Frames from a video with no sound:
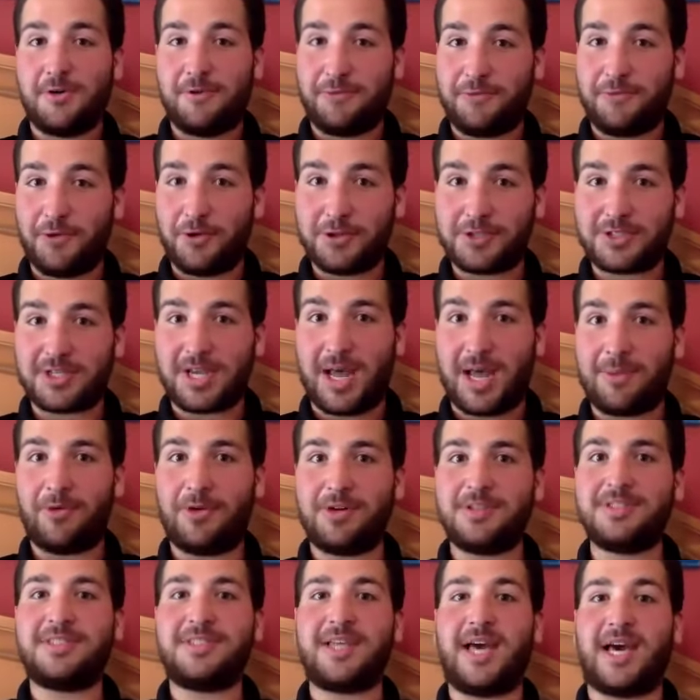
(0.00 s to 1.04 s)
full-time
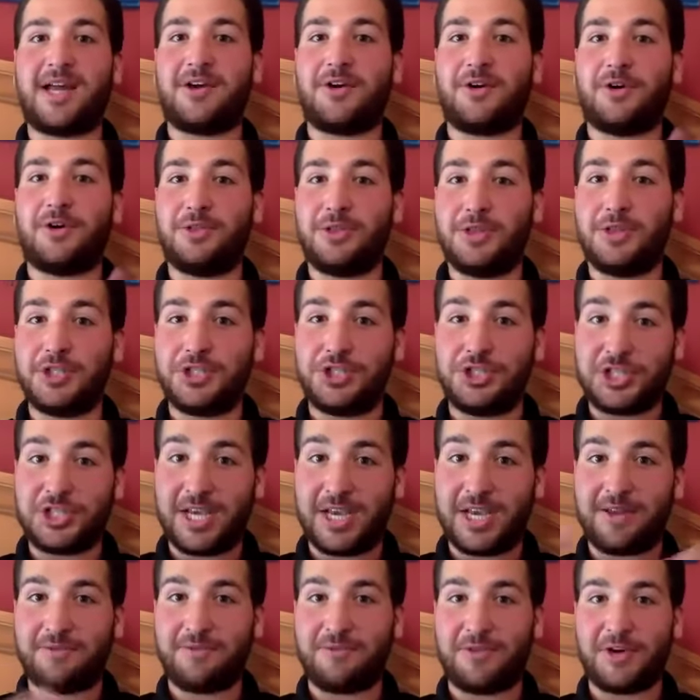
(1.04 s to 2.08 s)
ones that are
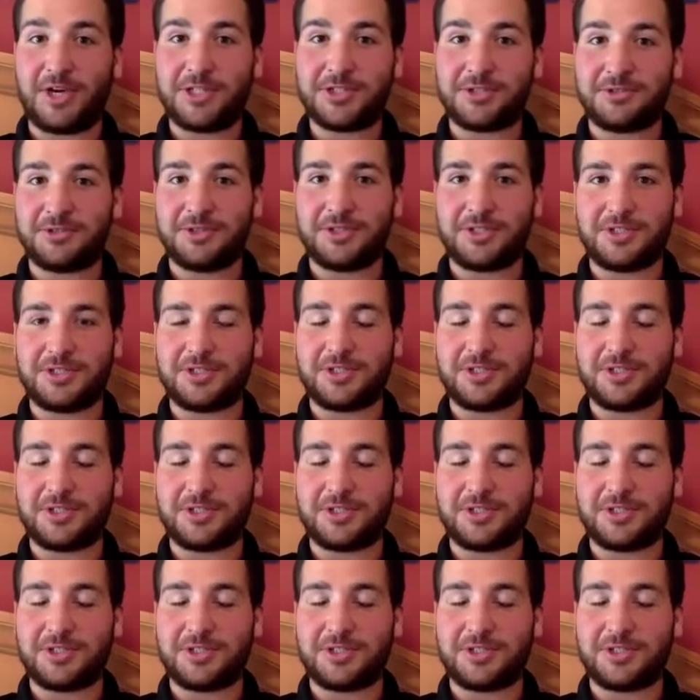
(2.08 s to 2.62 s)
legit victories.